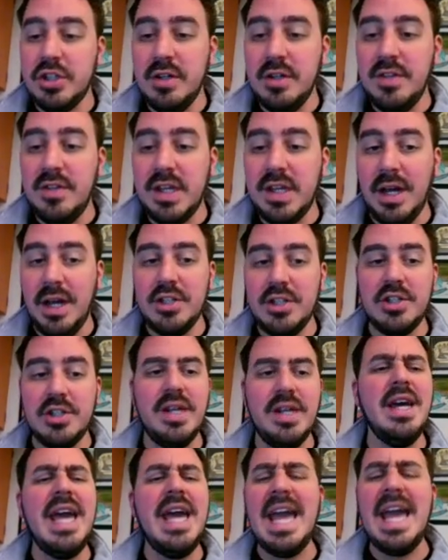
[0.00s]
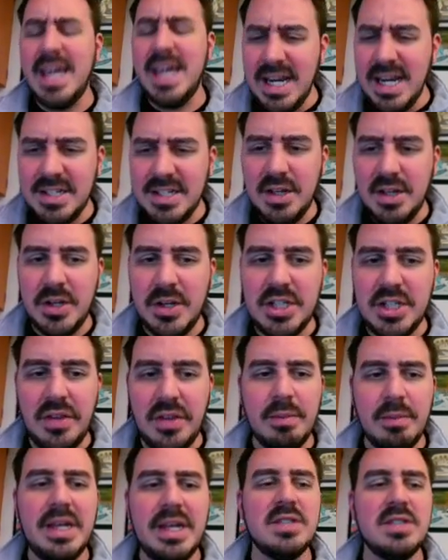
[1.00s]
of the country, and getting to know each
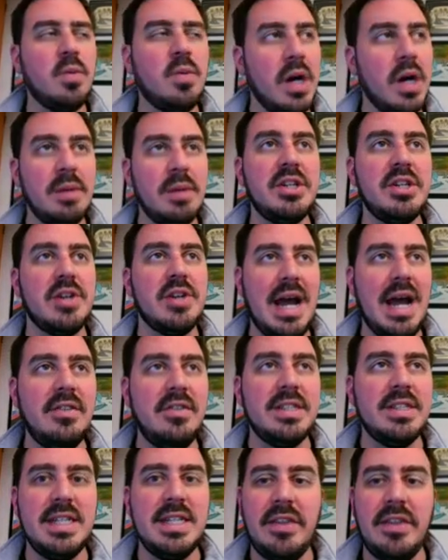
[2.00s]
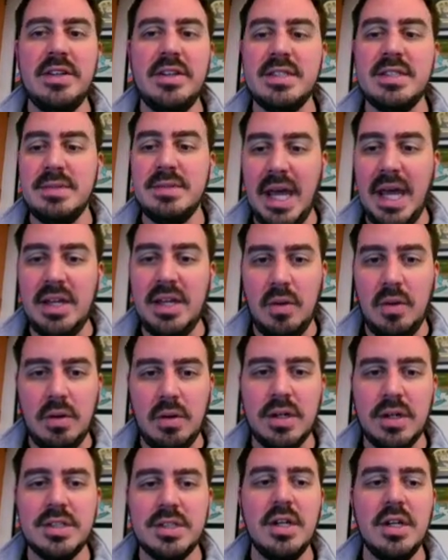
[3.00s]
other because we're going to be traveling together in some tight
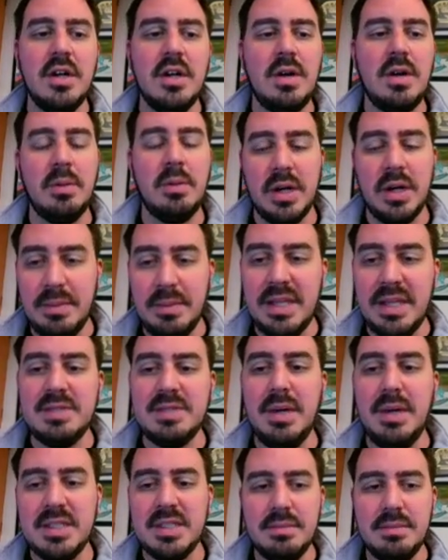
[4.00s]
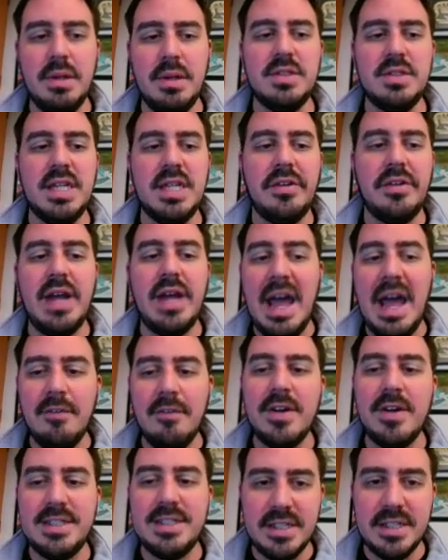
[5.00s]
quarters. Right? We're going to be on this bus and boat together
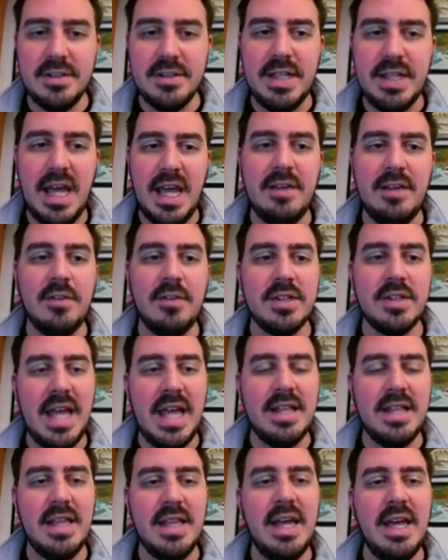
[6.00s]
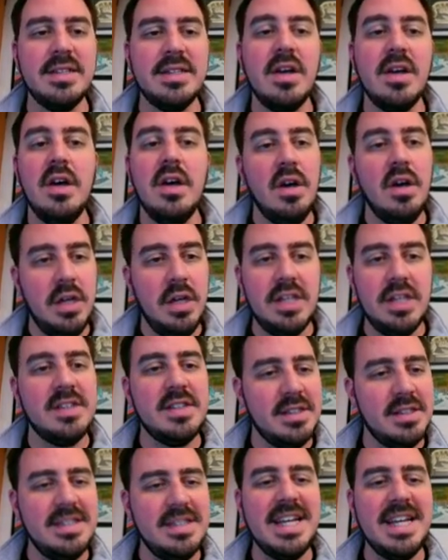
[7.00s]
every single day for 10 days. It's
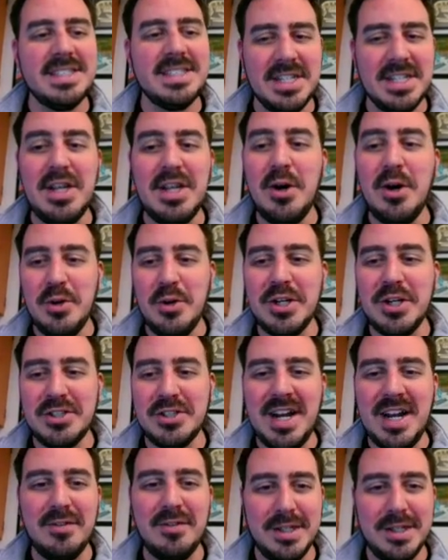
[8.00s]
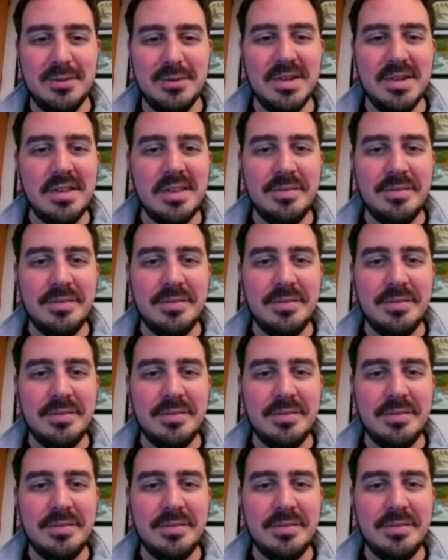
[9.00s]
nice to know who you're traveling with.